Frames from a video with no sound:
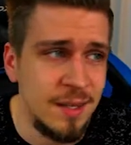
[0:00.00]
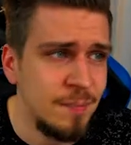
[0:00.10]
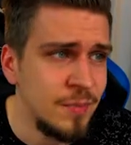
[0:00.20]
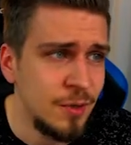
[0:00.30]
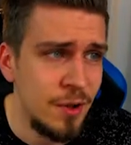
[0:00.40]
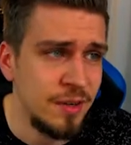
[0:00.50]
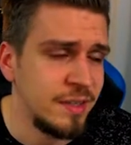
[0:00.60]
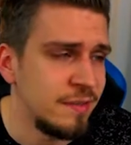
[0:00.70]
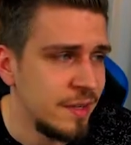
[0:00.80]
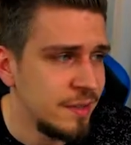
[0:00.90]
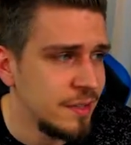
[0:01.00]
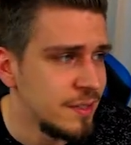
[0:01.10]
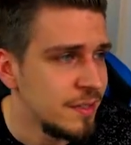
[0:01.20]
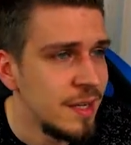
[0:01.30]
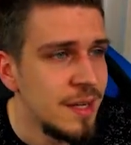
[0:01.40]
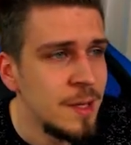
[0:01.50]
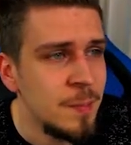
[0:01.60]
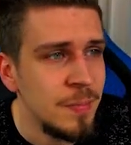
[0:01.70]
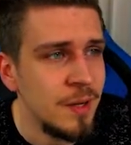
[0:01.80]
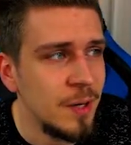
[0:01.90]
taller defenders.
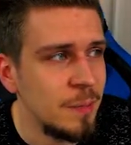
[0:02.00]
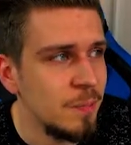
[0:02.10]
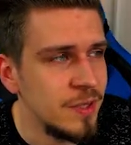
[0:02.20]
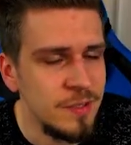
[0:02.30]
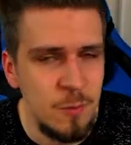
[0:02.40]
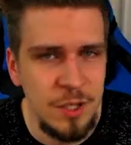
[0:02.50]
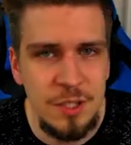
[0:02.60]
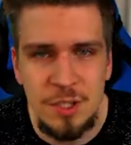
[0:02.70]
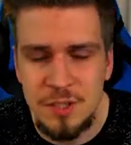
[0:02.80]
Switch